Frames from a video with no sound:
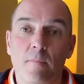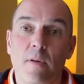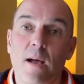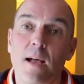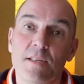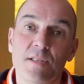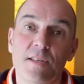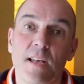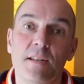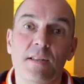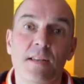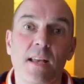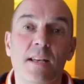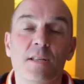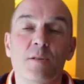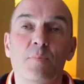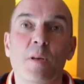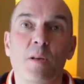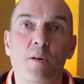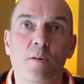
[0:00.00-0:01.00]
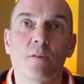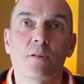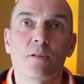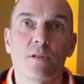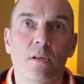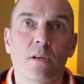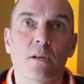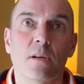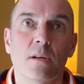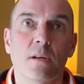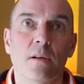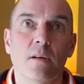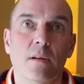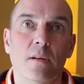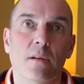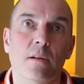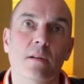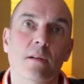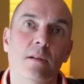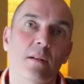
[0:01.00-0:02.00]
I said yes, because
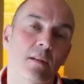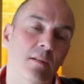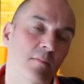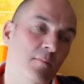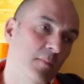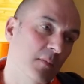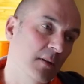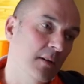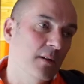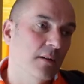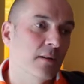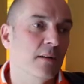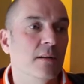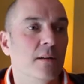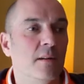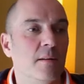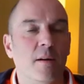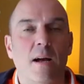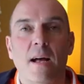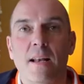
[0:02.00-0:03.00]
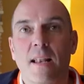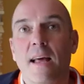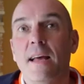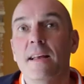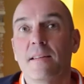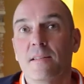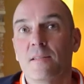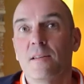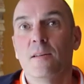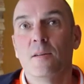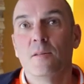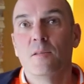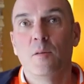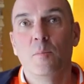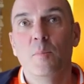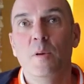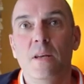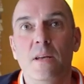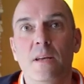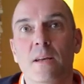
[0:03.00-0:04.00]
I liked to
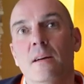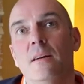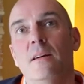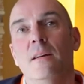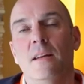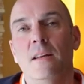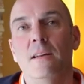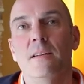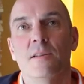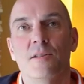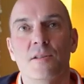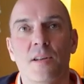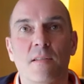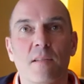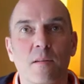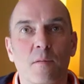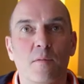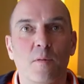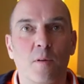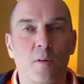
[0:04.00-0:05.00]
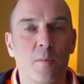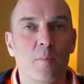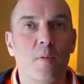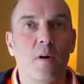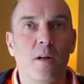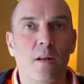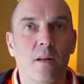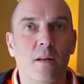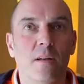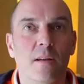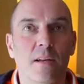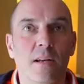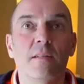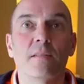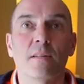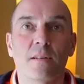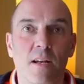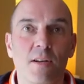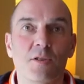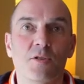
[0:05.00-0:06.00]
be in the sitting volleyball
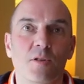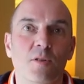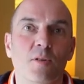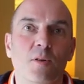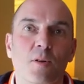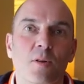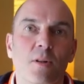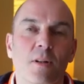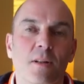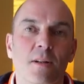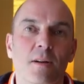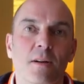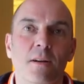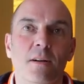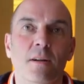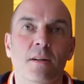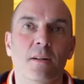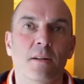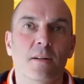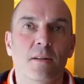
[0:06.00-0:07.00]
international